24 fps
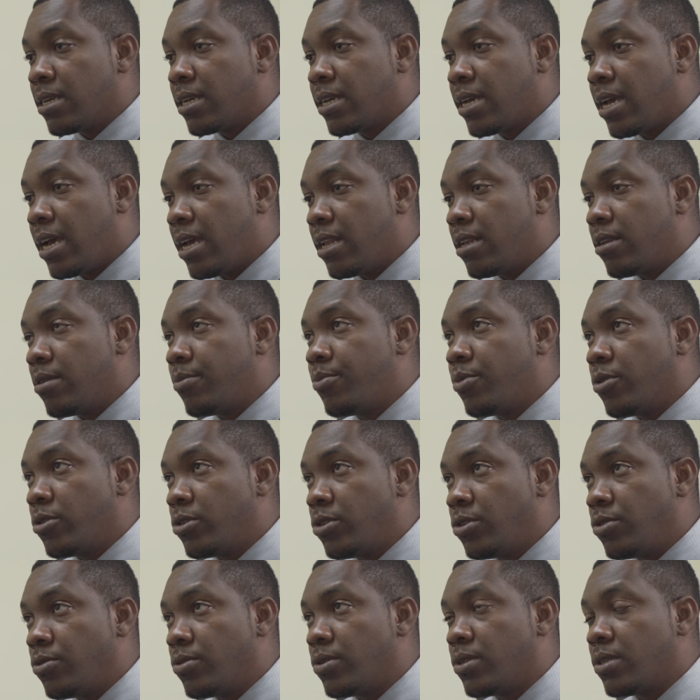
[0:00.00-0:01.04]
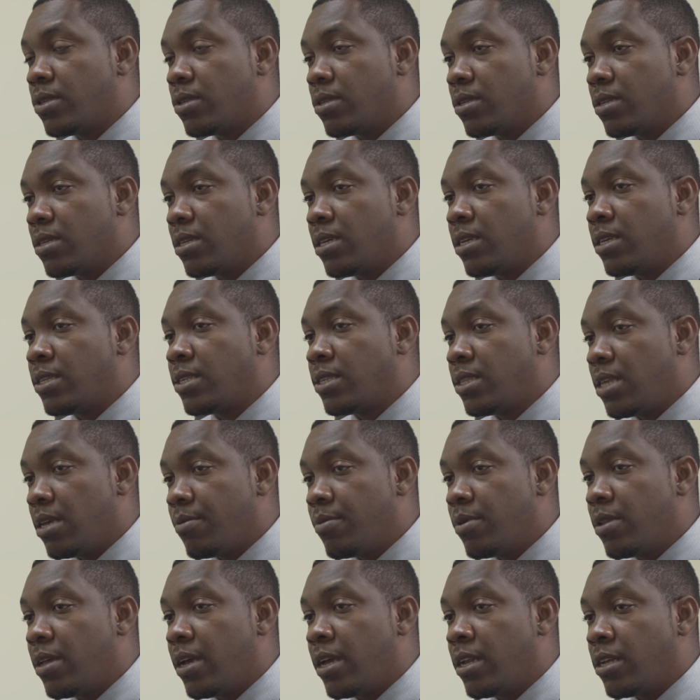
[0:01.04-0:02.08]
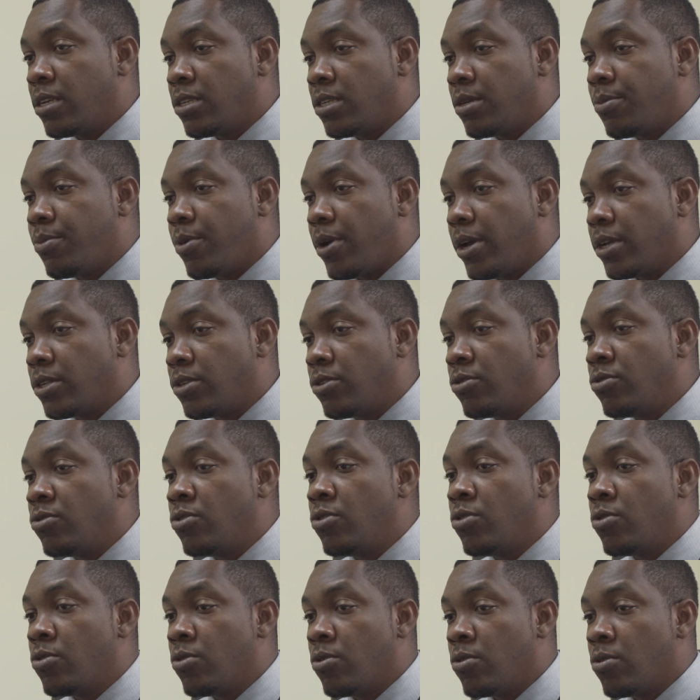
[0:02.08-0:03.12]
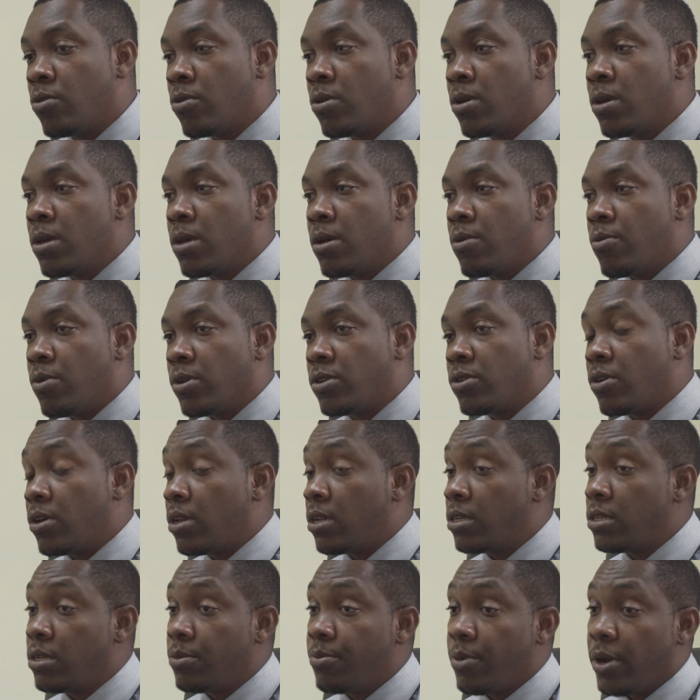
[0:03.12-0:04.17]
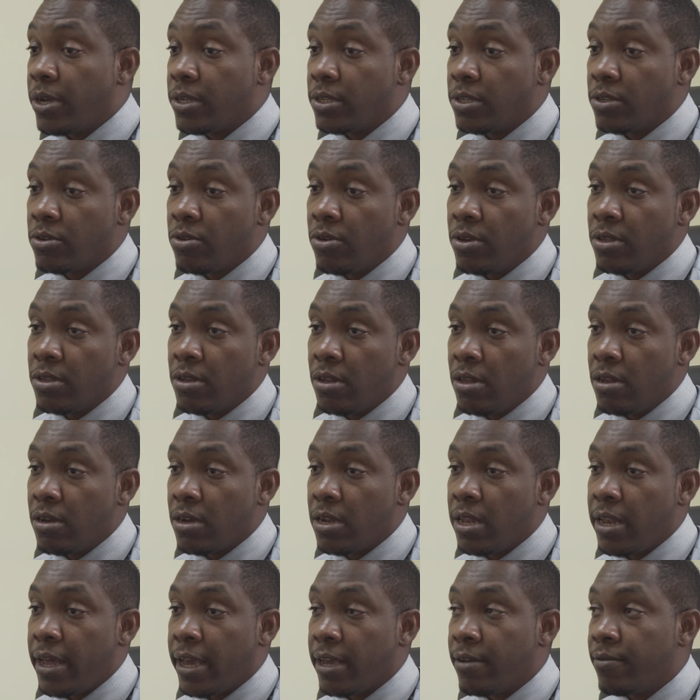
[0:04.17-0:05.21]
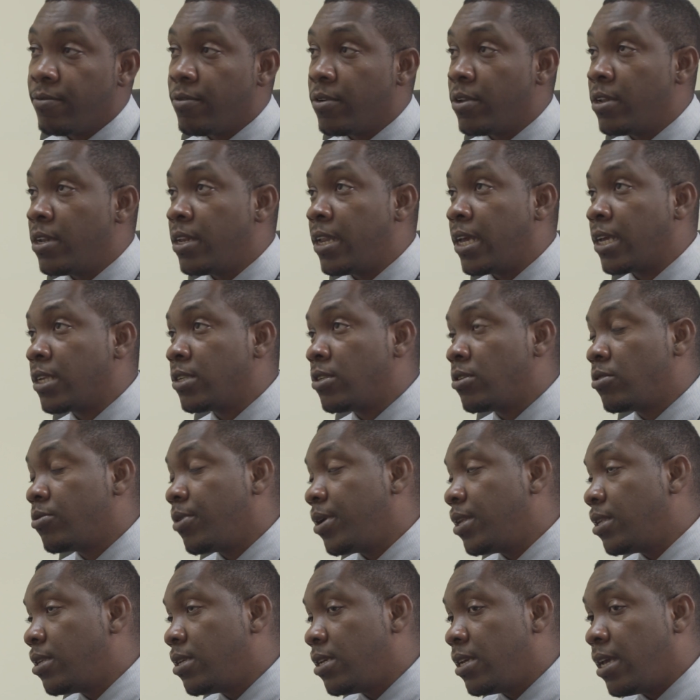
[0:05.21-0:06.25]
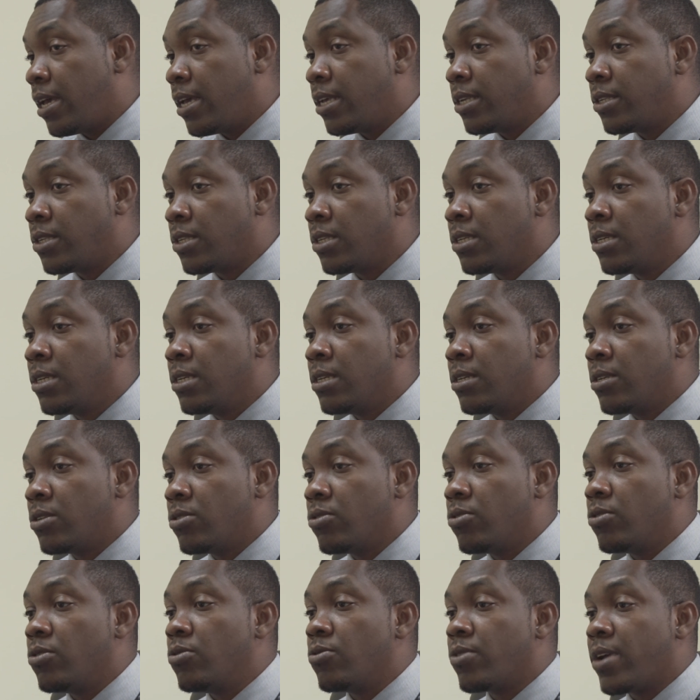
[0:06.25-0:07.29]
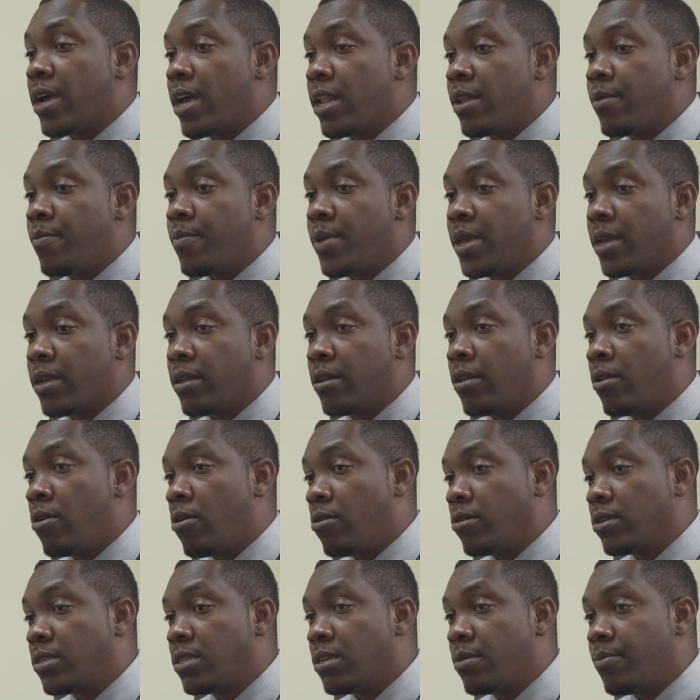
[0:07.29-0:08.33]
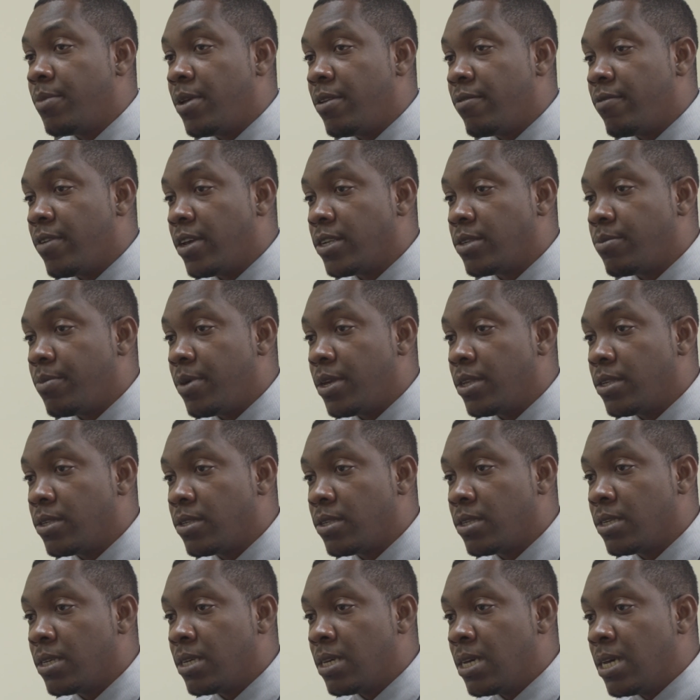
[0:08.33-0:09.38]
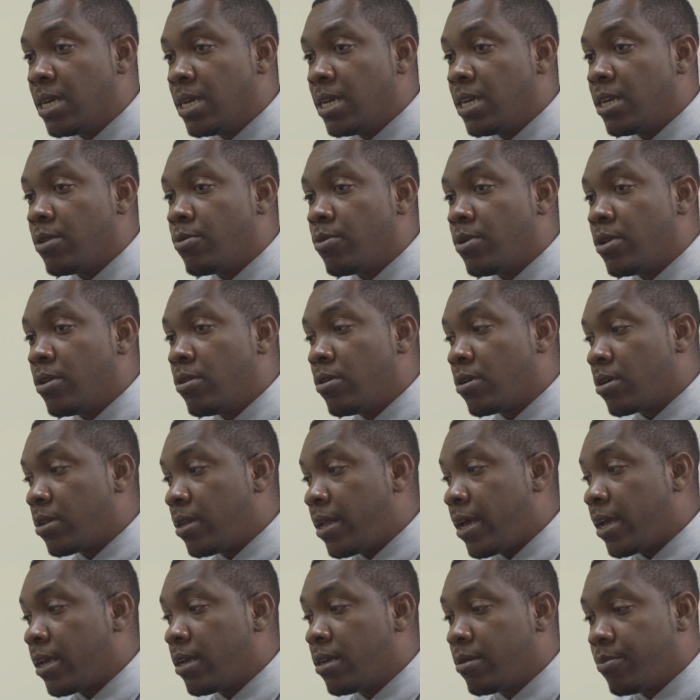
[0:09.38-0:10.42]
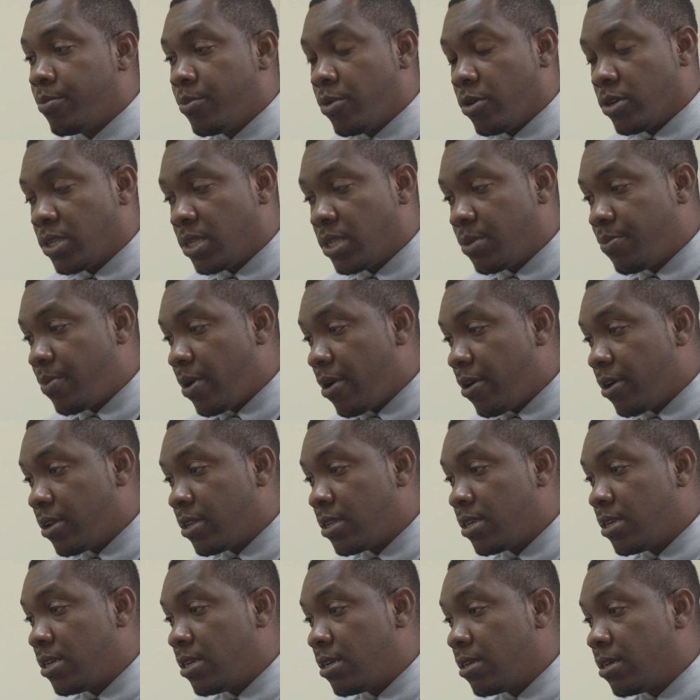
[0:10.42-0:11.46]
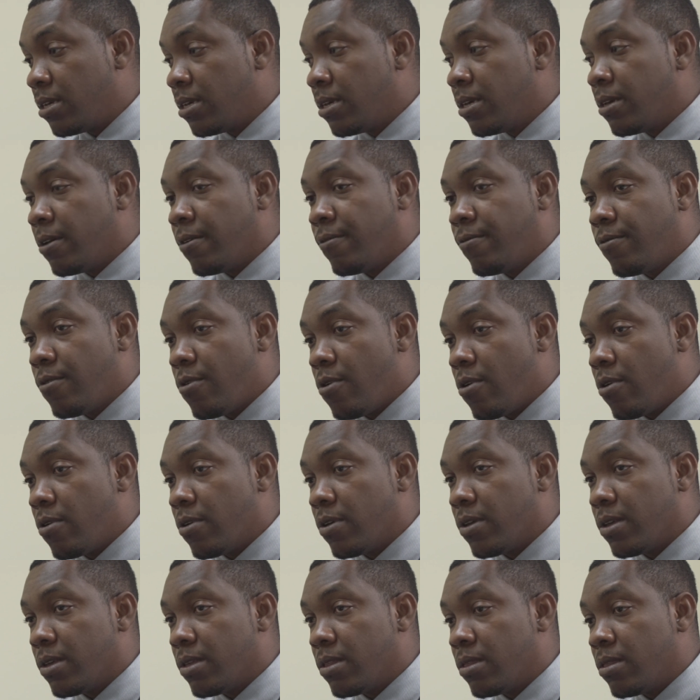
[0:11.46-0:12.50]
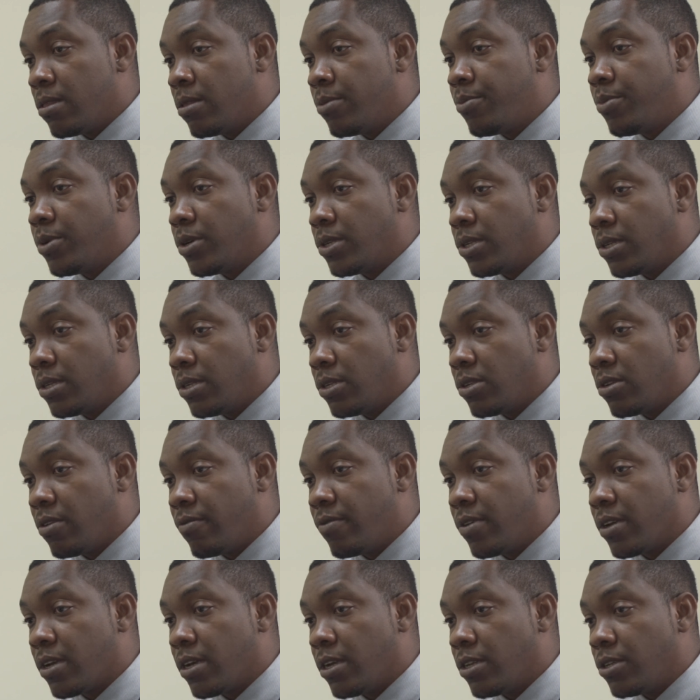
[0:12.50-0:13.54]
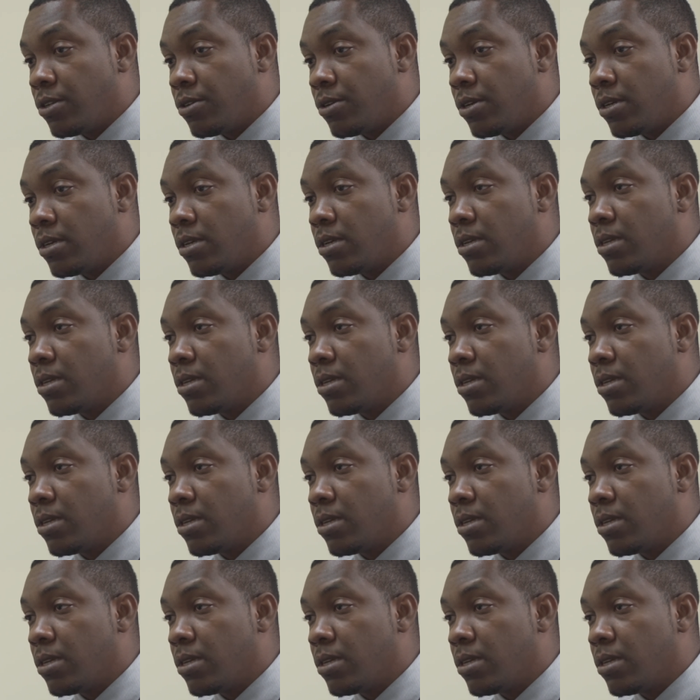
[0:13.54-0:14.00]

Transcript: can produce a stable energy price. You know what your energy price is going to look like for the next 20 years, so you can make long-term investments. It would look like prosperity for the persons of the country.